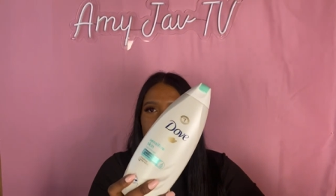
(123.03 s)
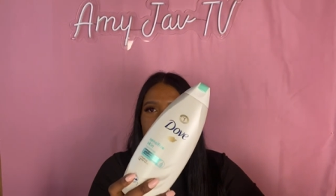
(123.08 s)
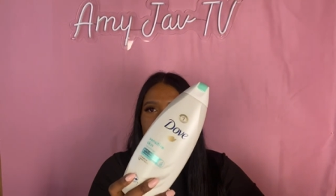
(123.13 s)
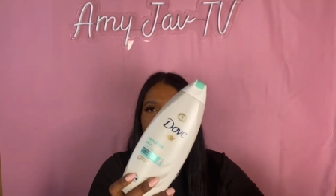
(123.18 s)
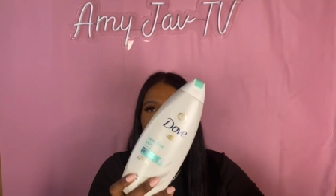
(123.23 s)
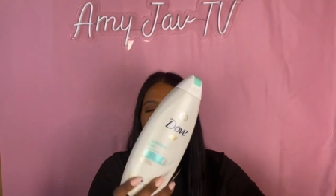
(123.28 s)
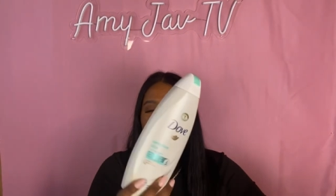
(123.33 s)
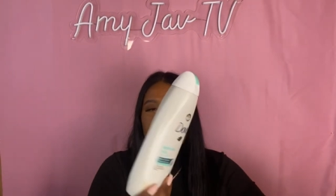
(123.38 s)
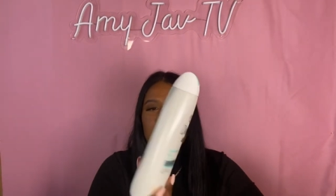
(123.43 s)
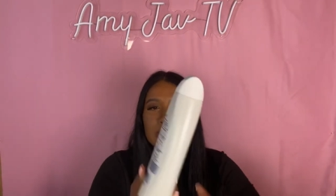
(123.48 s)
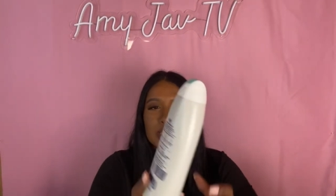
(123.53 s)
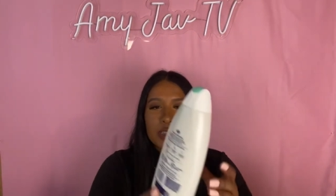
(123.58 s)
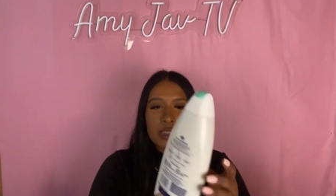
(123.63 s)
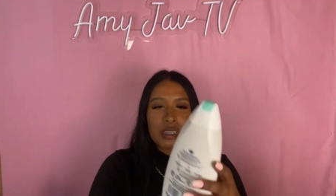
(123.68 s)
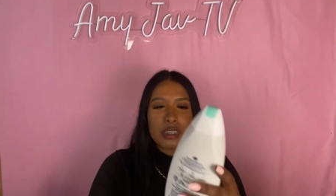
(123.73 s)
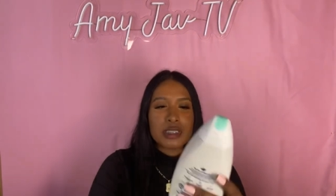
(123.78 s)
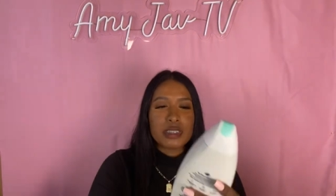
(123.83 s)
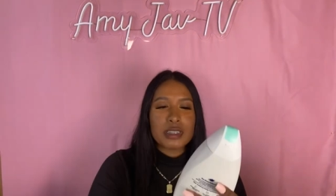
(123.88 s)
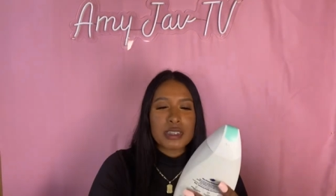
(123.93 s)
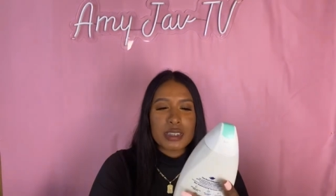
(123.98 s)
and it's the
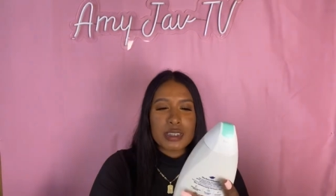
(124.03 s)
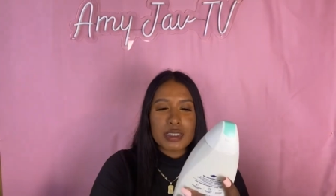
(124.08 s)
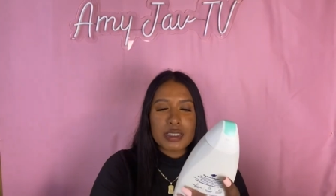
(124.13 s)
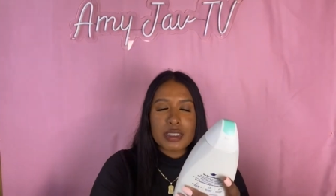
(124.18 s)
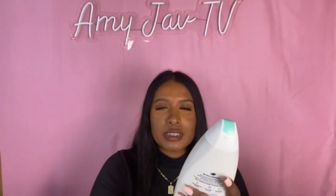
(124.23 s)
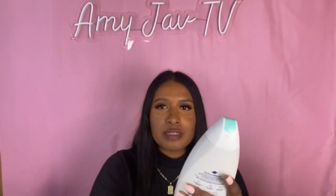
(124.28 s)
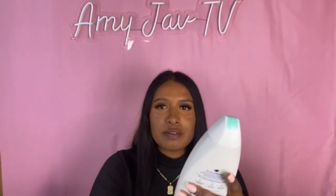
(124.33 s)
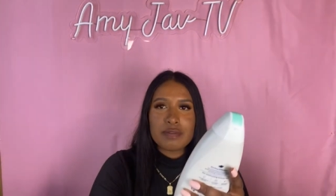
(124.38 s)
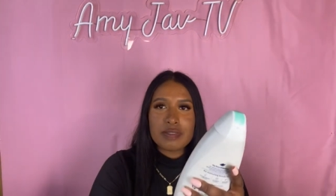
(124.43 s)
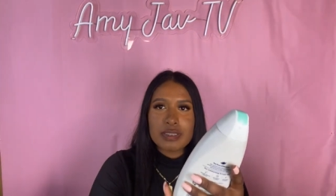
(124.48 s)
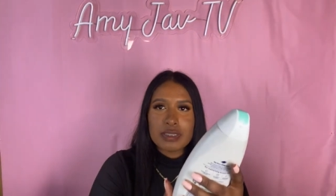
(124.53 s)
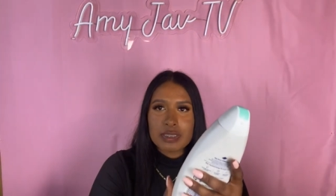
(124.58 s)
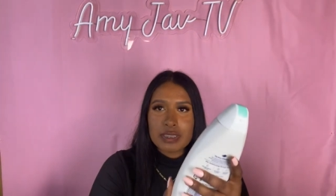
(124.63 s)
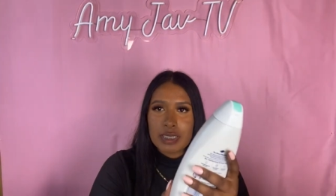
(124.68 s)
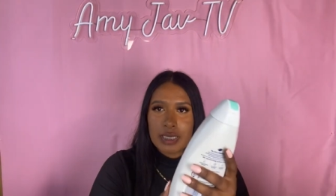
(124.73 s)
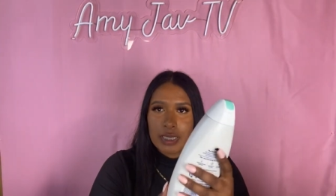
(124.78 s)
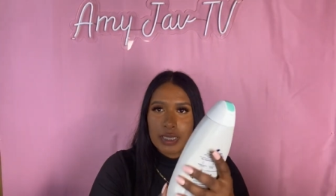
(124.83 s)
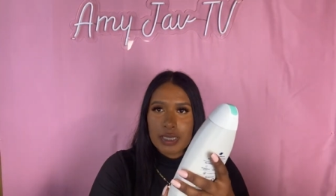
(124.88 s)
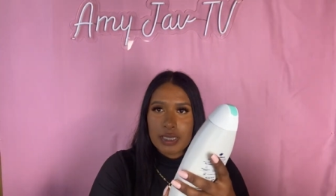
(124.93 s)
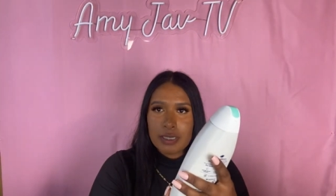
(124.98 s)
sensitive
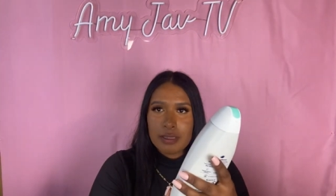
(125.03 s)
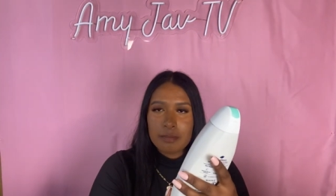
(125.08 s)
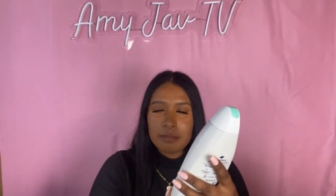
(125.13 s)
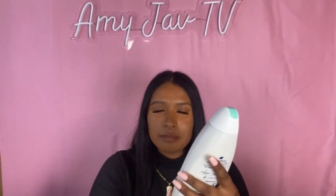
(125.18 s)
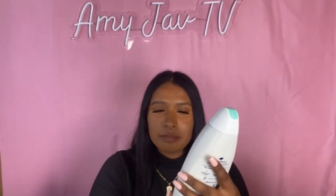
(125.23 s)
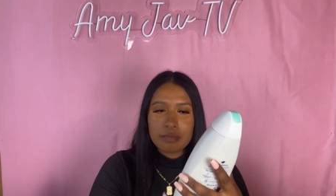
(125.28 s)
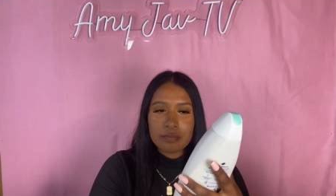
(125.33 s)
skin.